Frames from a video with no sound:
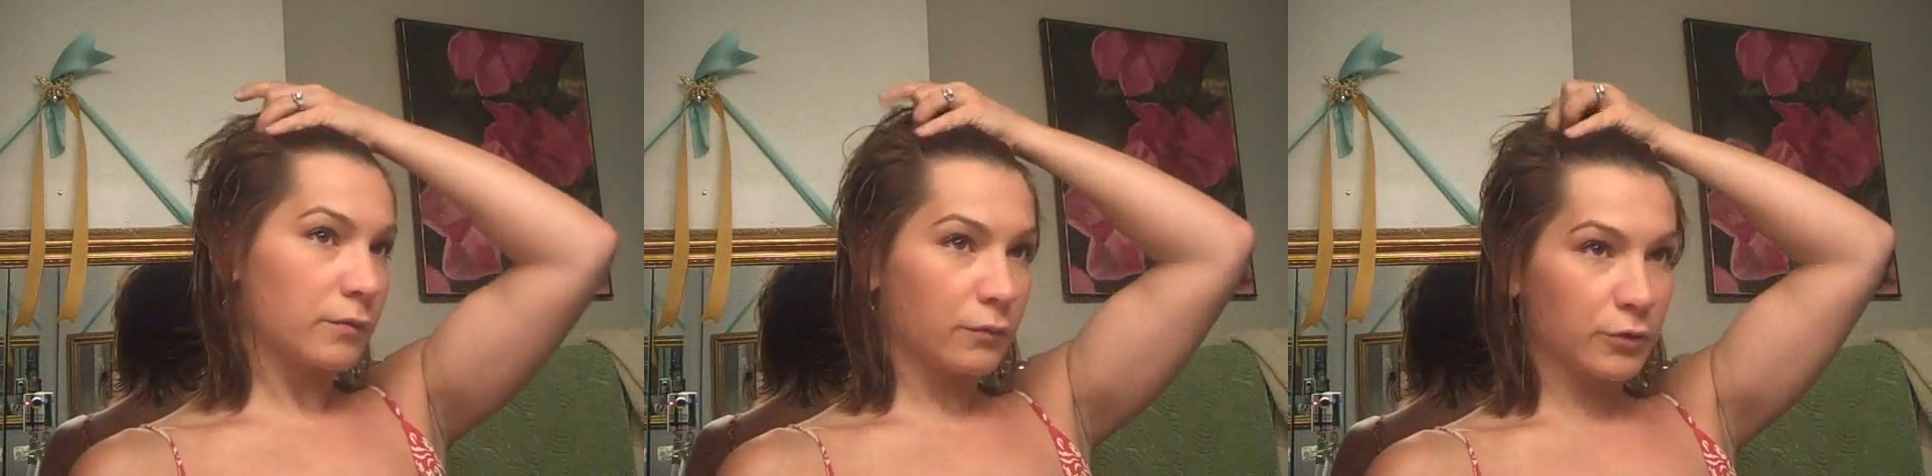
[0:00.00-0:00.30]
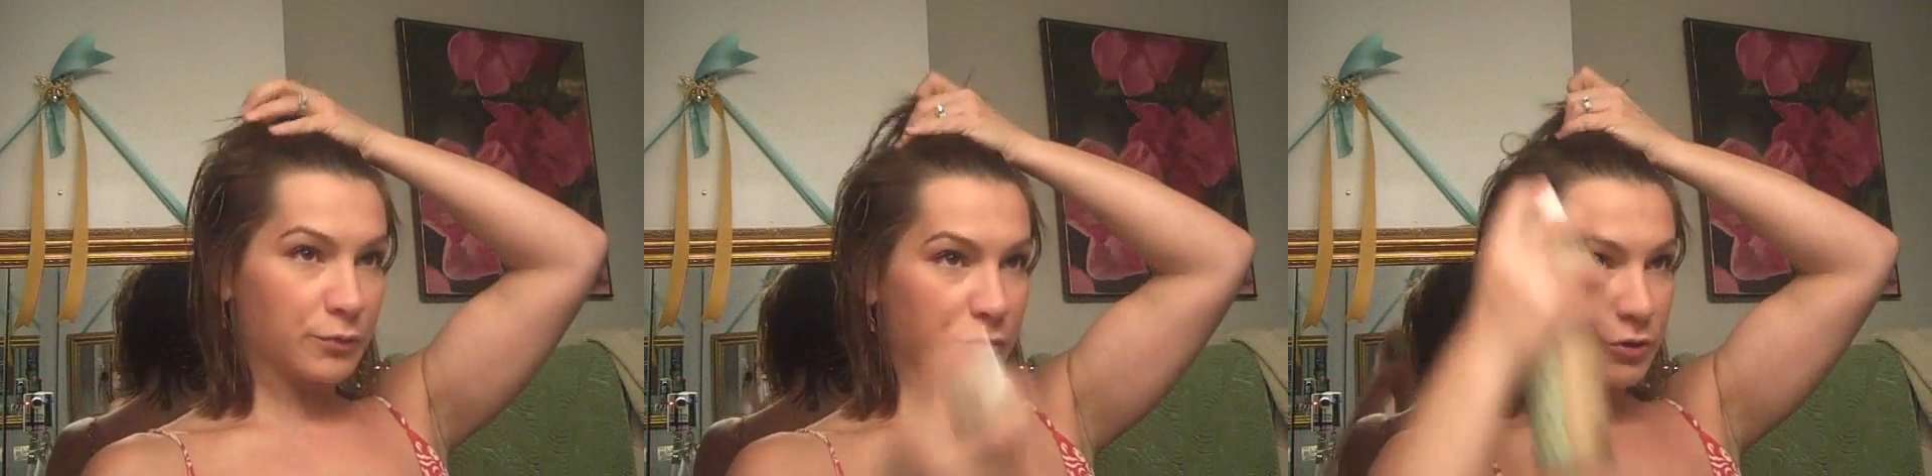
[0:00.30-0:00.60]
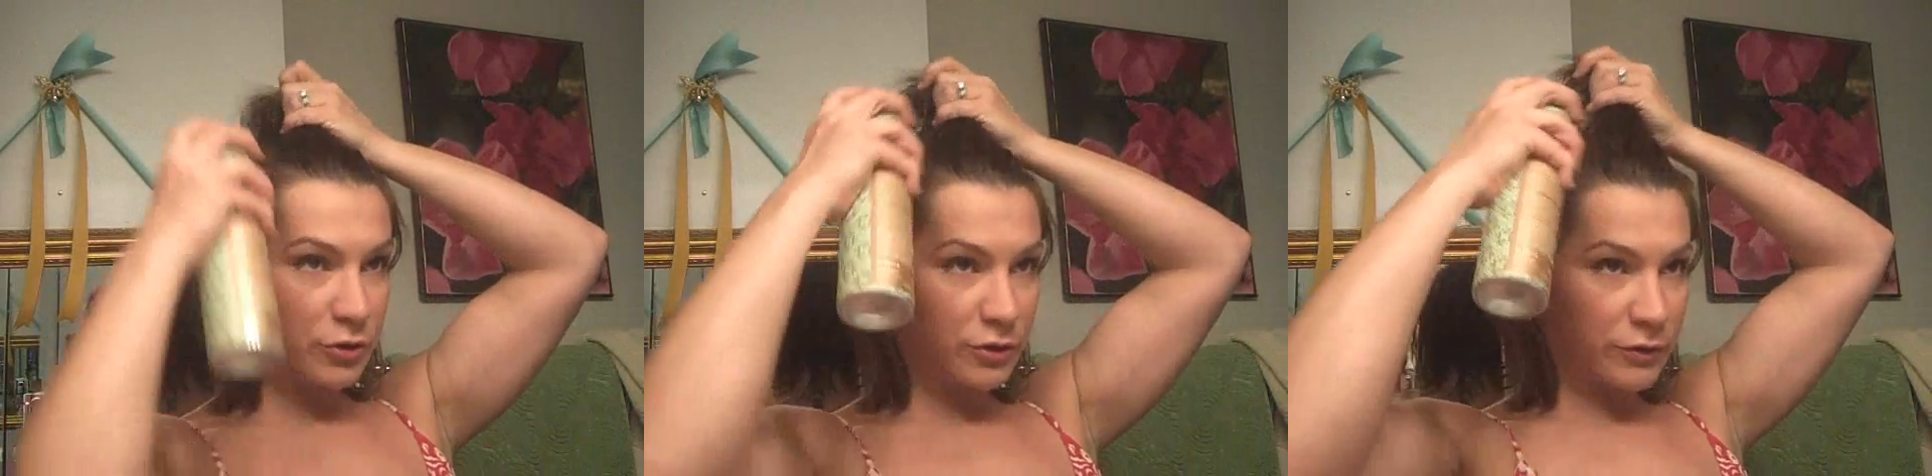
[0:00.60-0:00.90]
Root
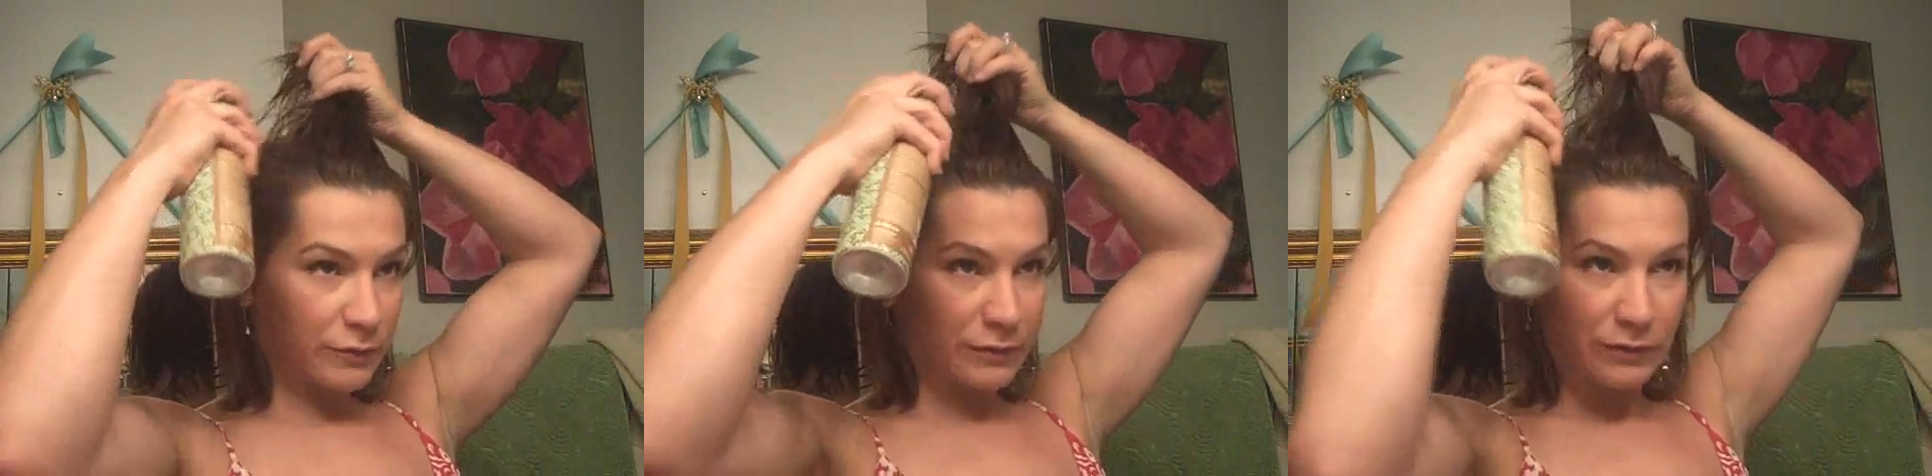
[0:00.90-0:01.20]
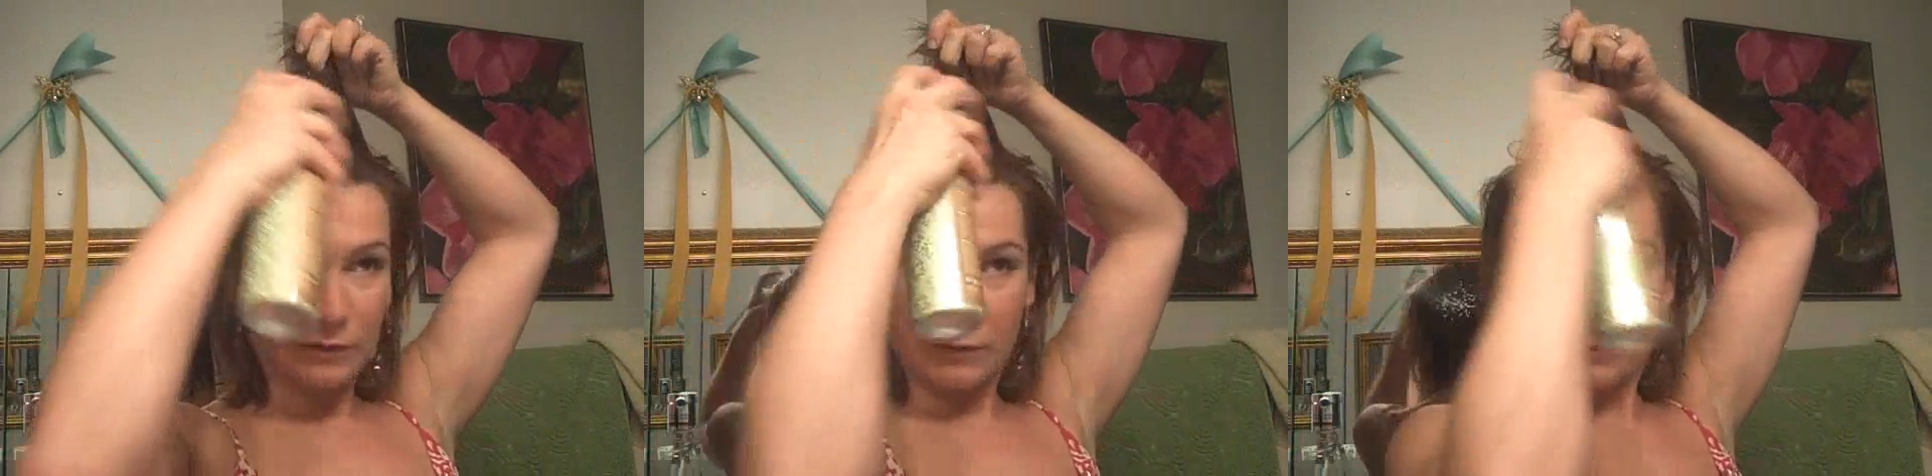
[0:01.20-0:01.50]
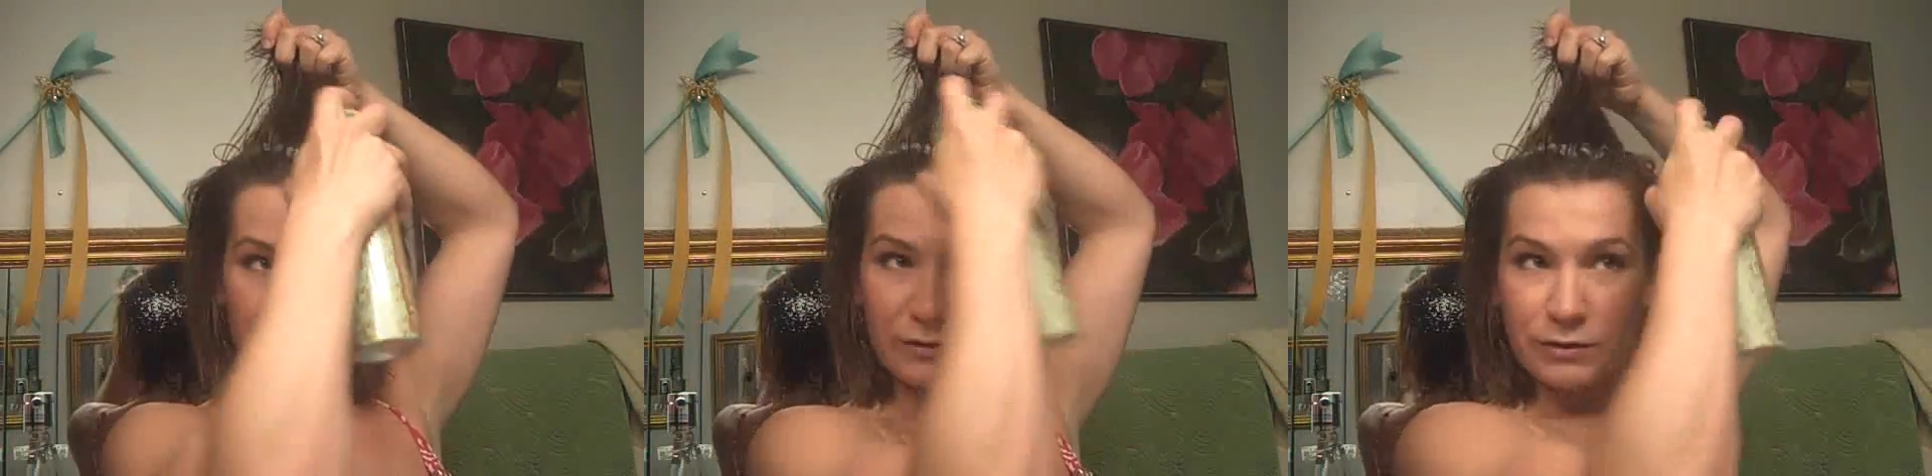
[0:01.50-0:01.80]
Booster,
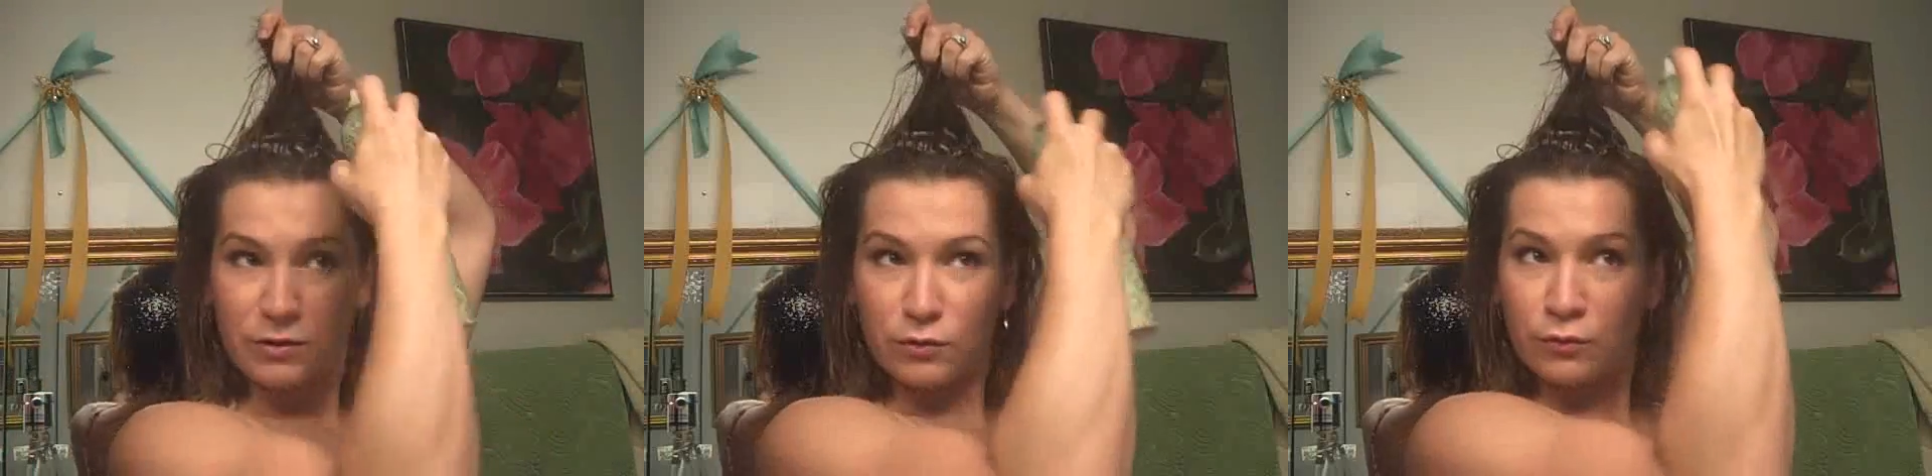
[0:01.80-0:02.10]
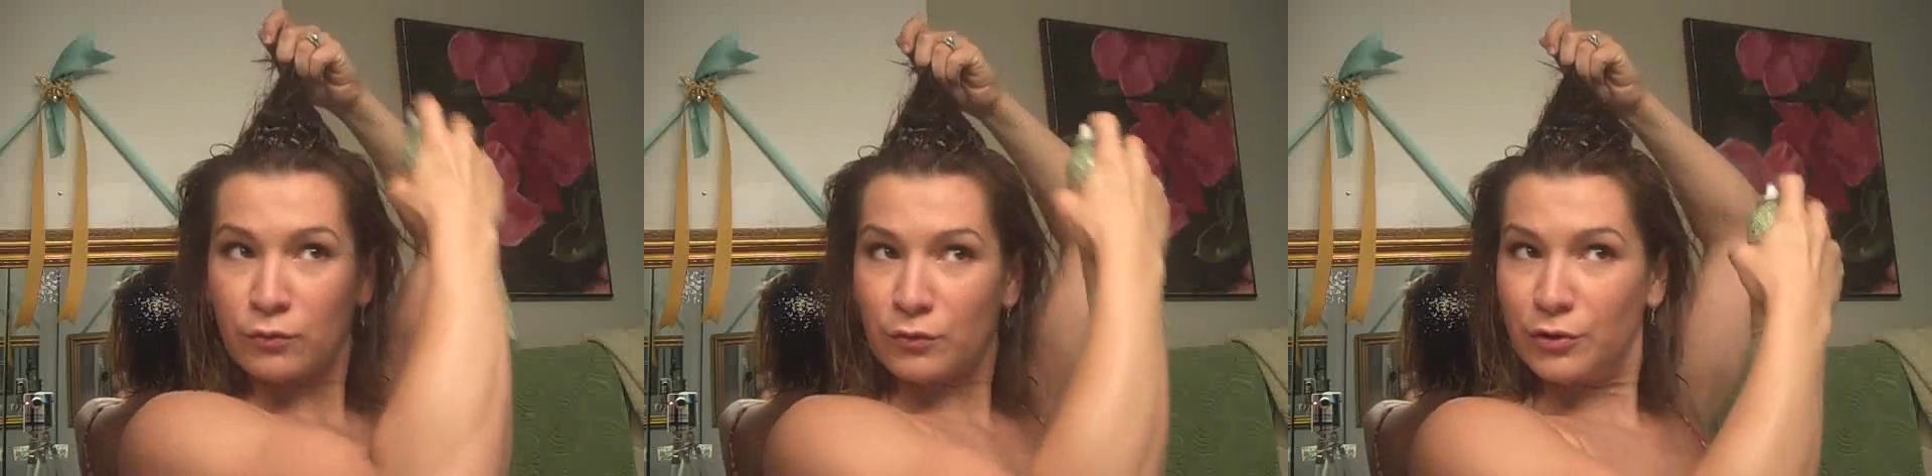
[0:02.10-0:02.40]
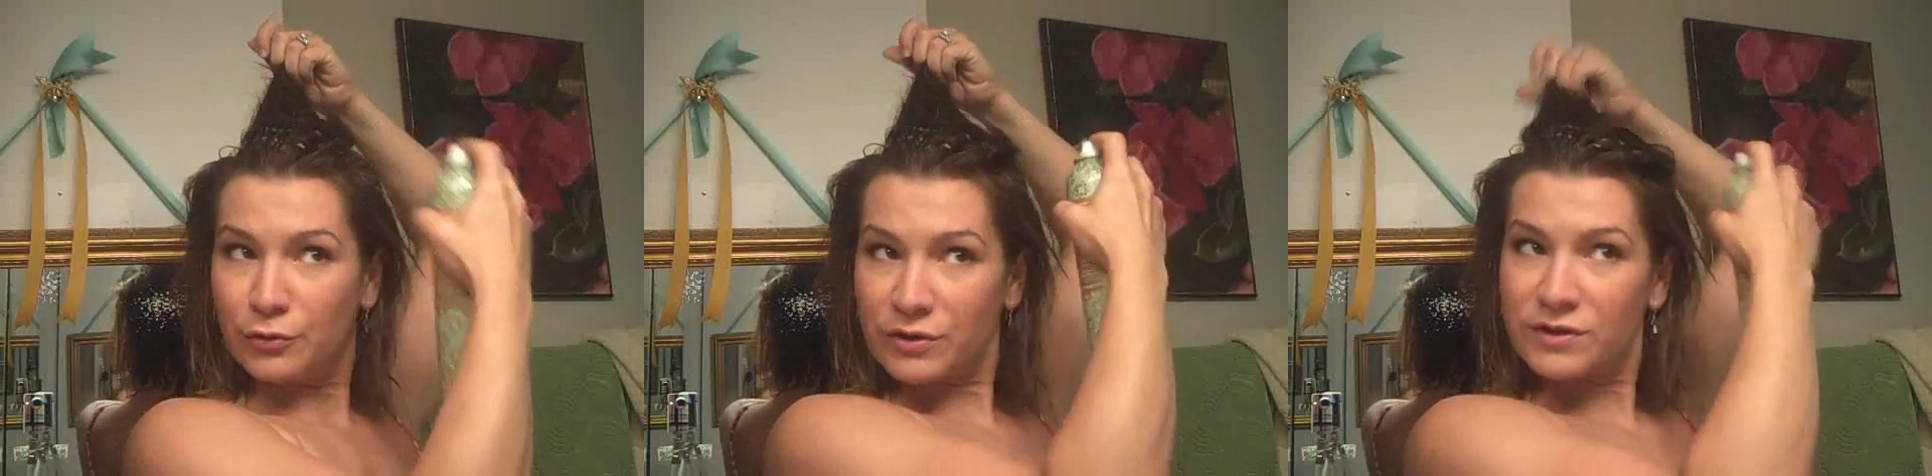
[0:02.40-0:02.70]

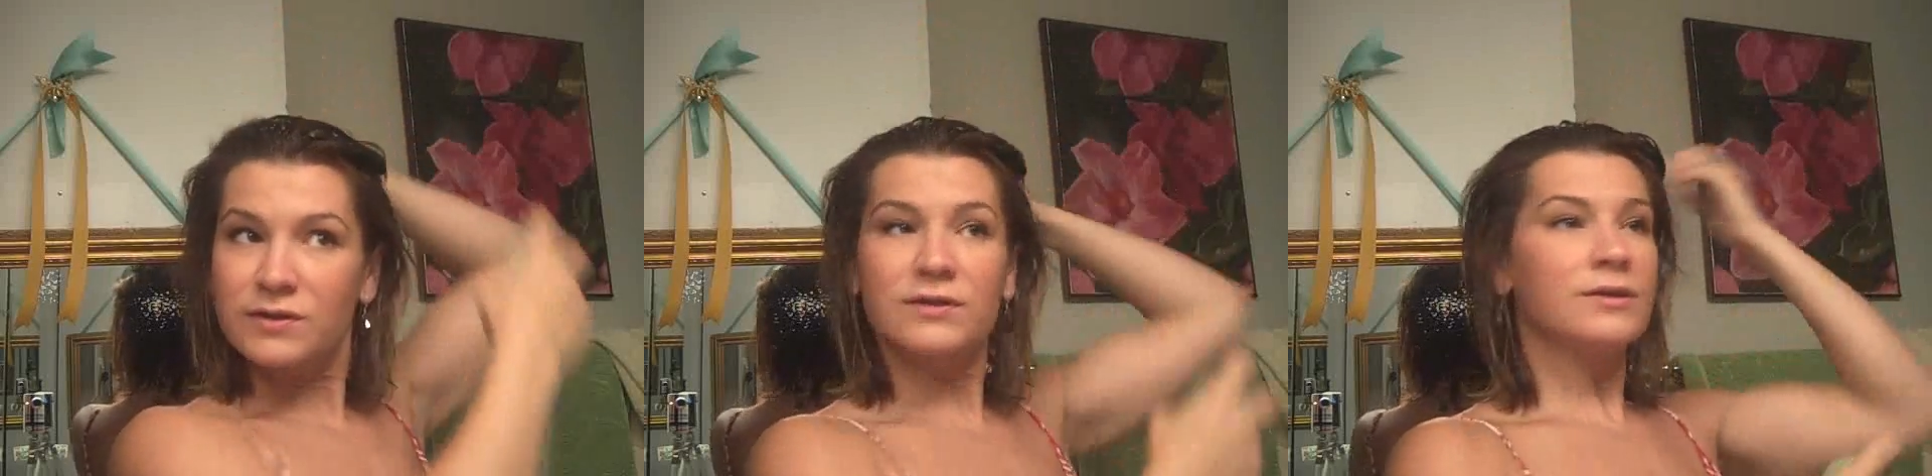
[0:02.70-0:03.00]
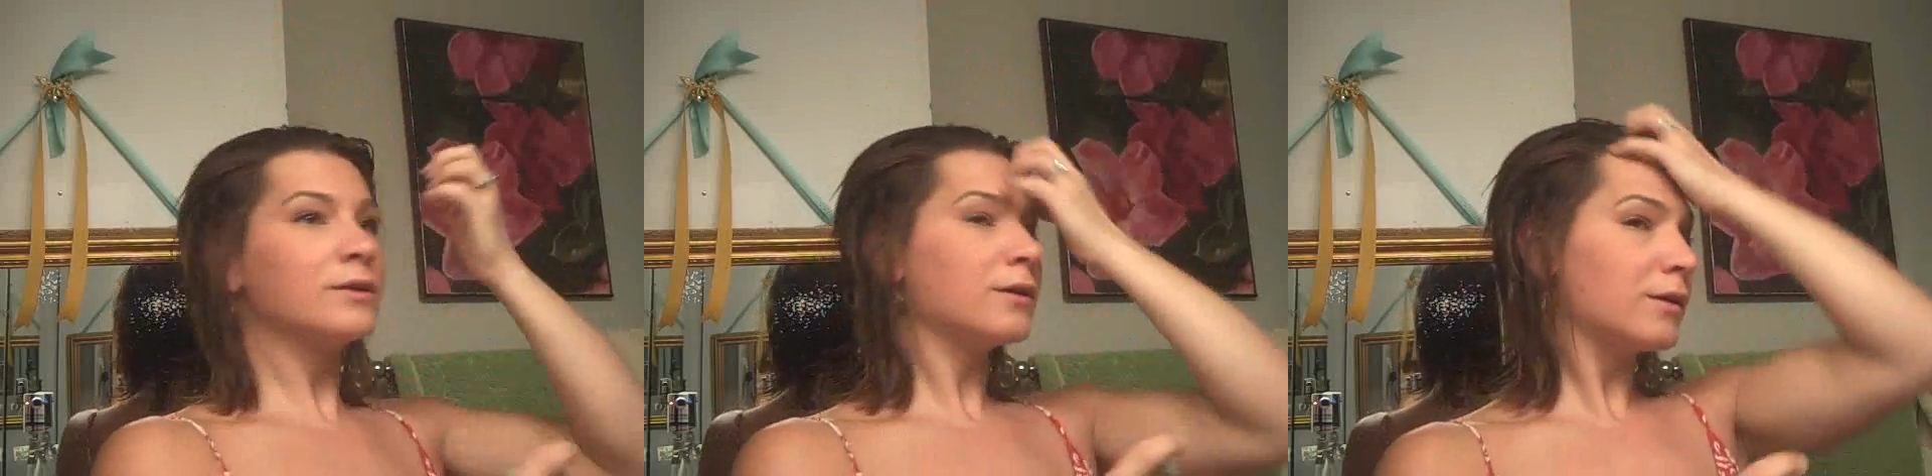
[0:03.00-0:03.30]
roots.